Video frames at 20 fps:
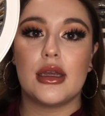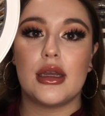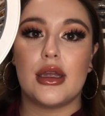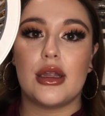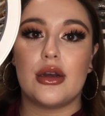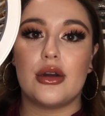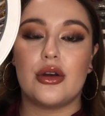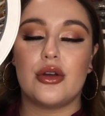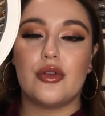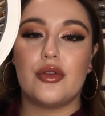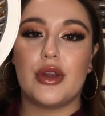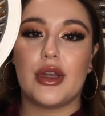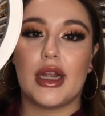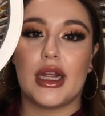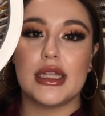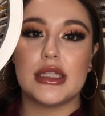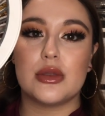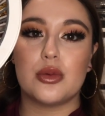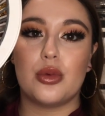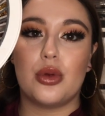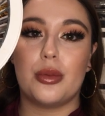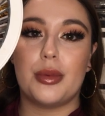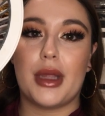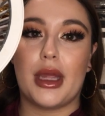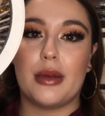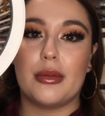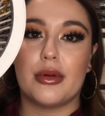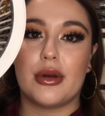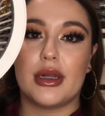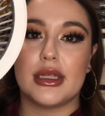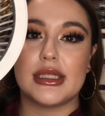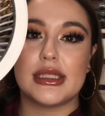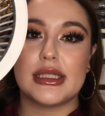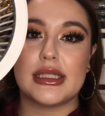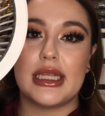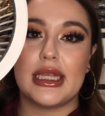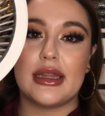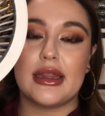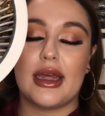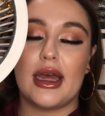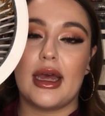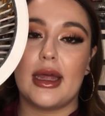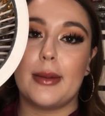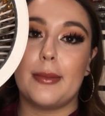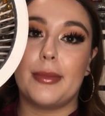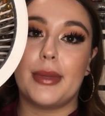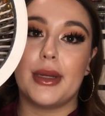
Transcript: I don't know if you guys will be able to see that,